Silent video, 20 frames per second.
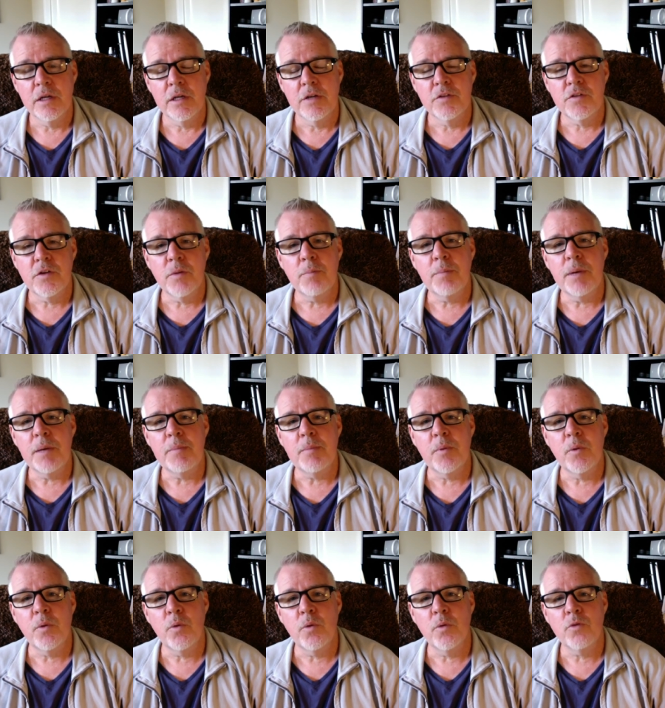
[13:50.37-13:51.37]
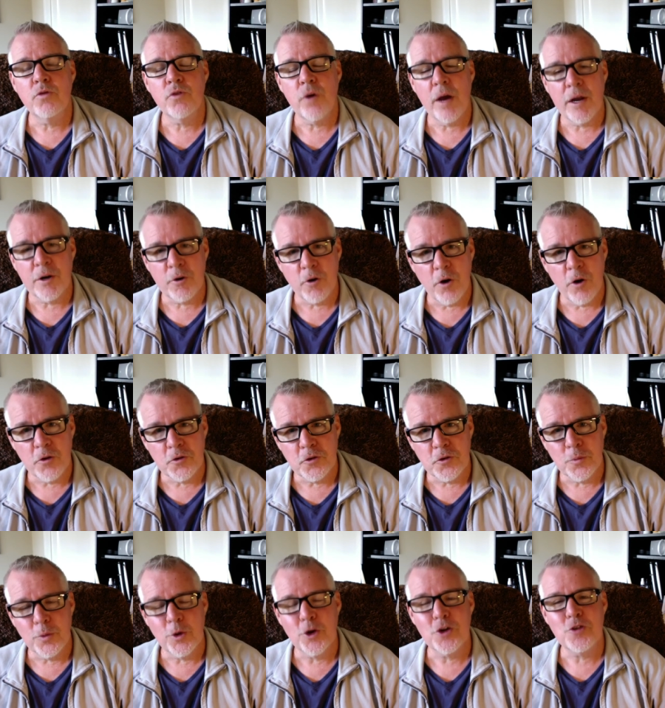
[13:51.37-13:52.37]
Some people try to cross the
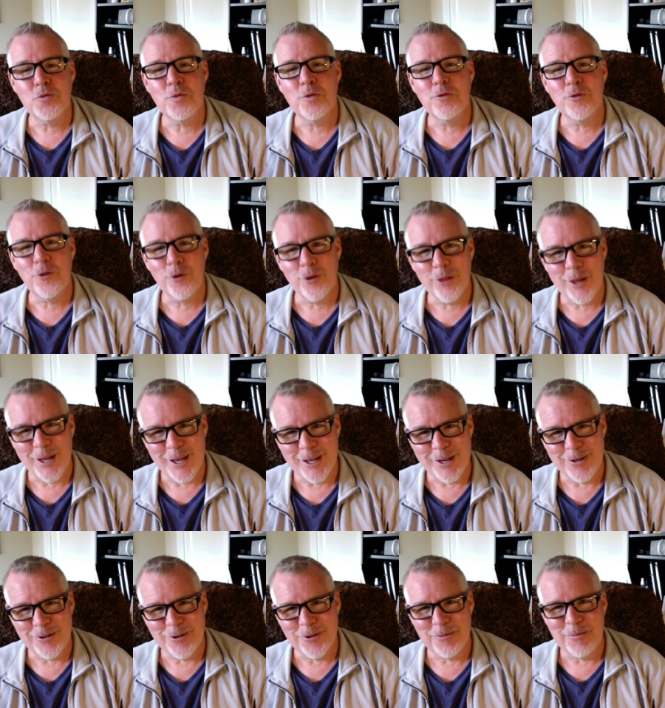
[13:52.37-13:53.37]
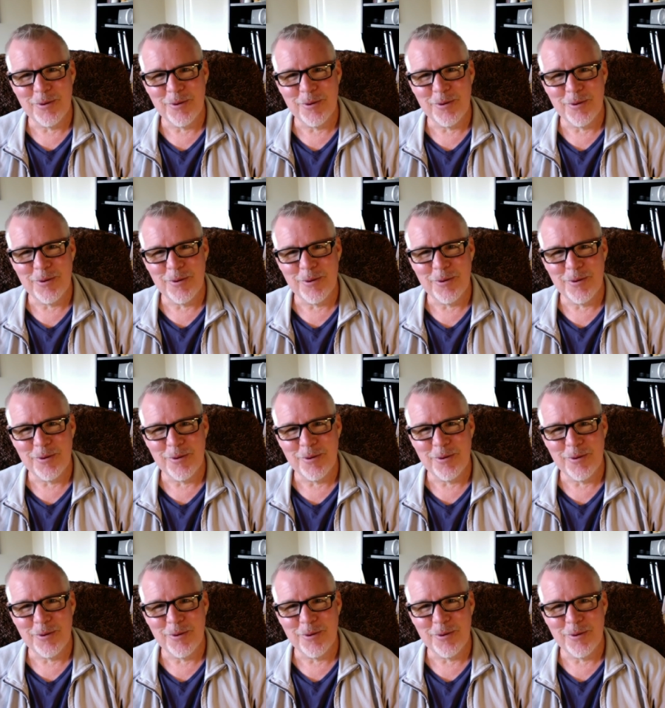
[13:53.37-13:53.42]
bridge before they get to it.